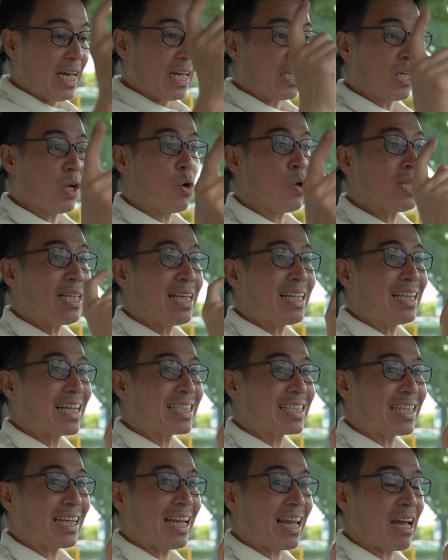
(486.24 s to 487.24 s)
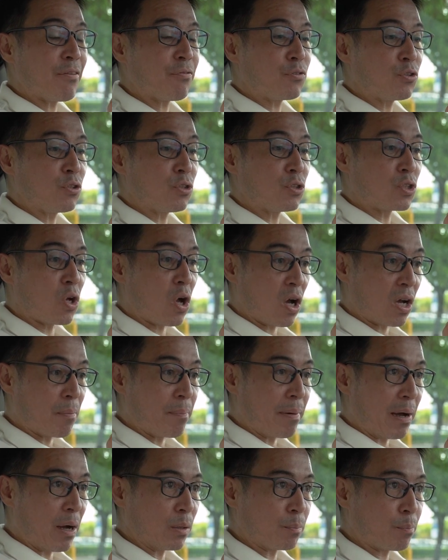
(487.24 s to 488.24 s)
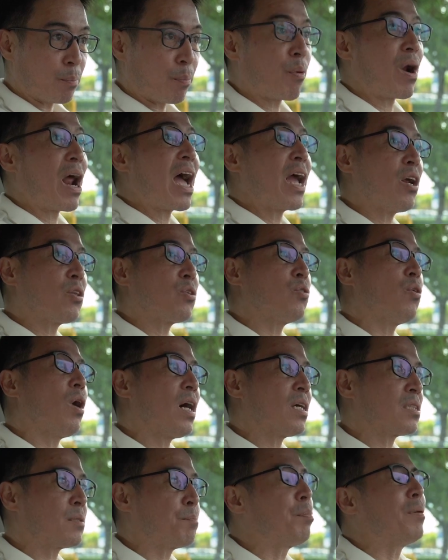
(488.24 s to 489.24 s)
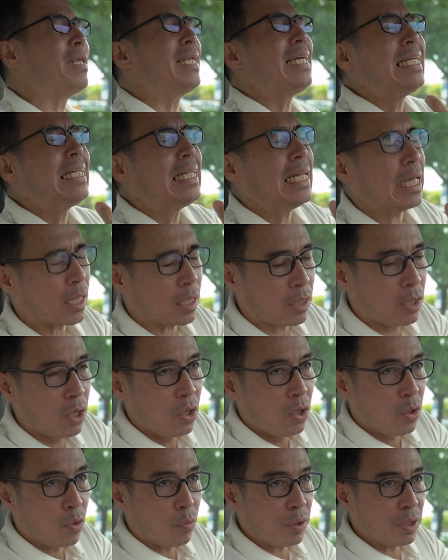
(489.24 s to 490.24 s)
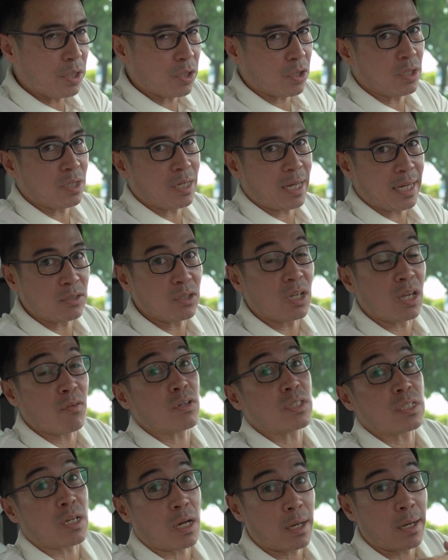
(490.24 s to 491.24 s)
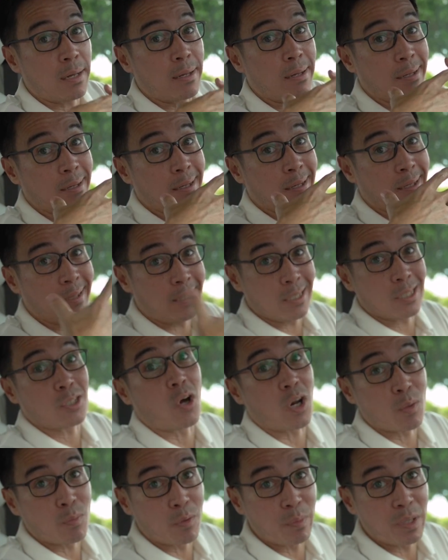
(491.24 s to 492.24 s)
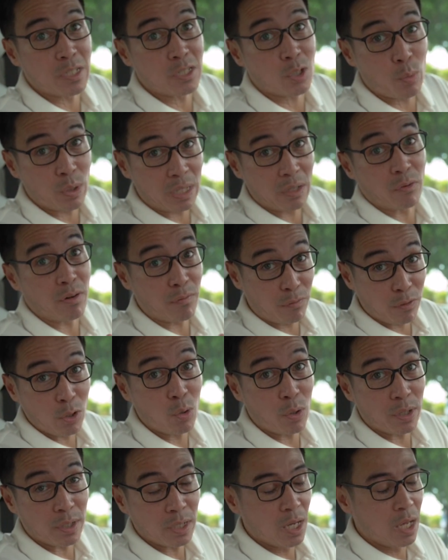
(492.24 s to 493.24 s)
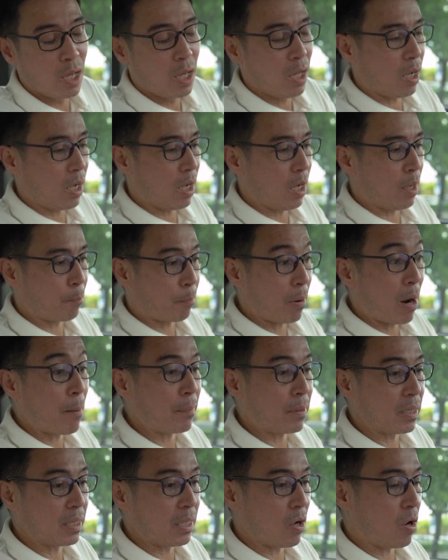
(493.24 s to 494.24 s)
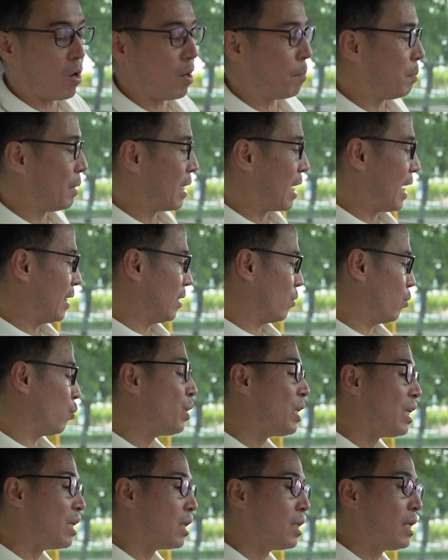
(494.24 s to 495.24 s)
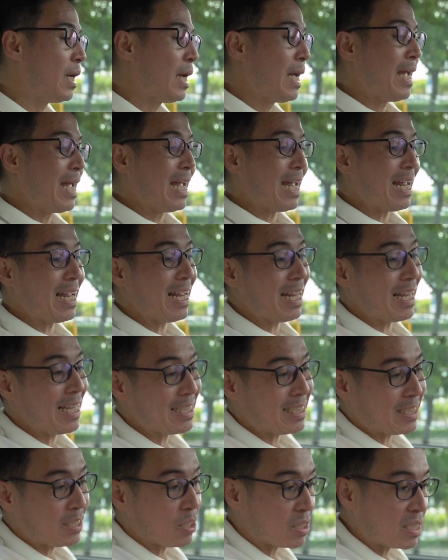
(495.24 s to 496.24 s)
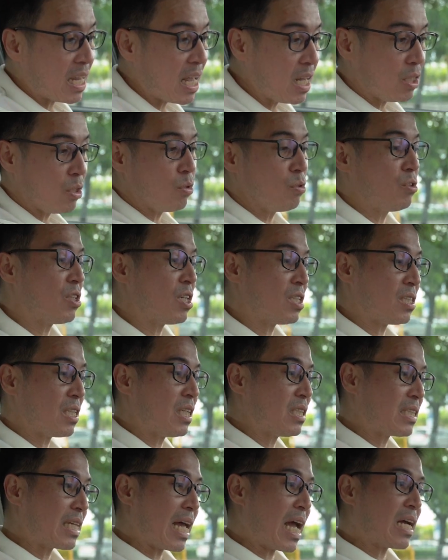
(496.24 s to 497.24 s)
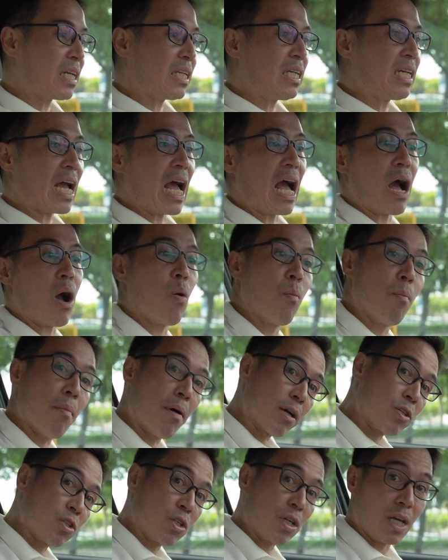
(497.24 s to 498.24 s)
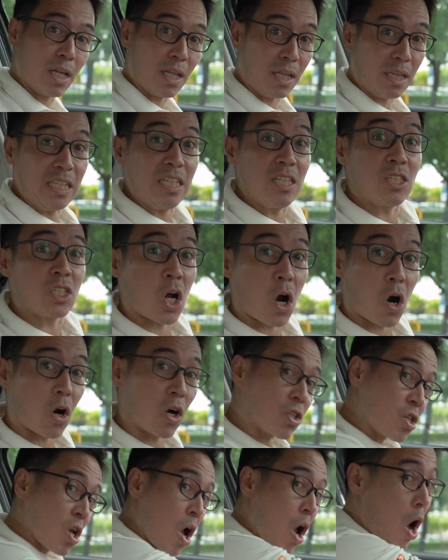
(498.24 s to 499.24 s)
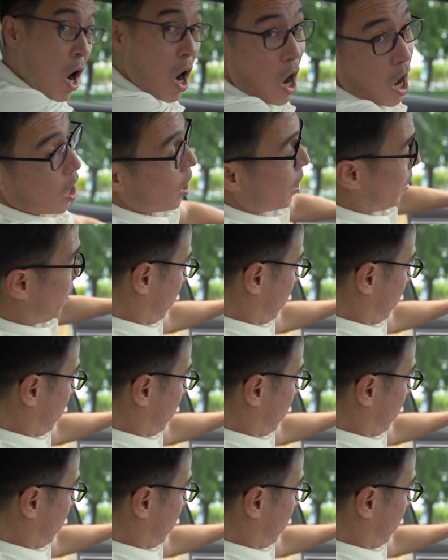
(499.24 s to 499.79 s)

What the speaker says: The only thing that's left to talk about prior to us pleading with Hyundai to give us this automobile so we can review it properly on Behind the Wheel is to tell you just exactly how much these cars are.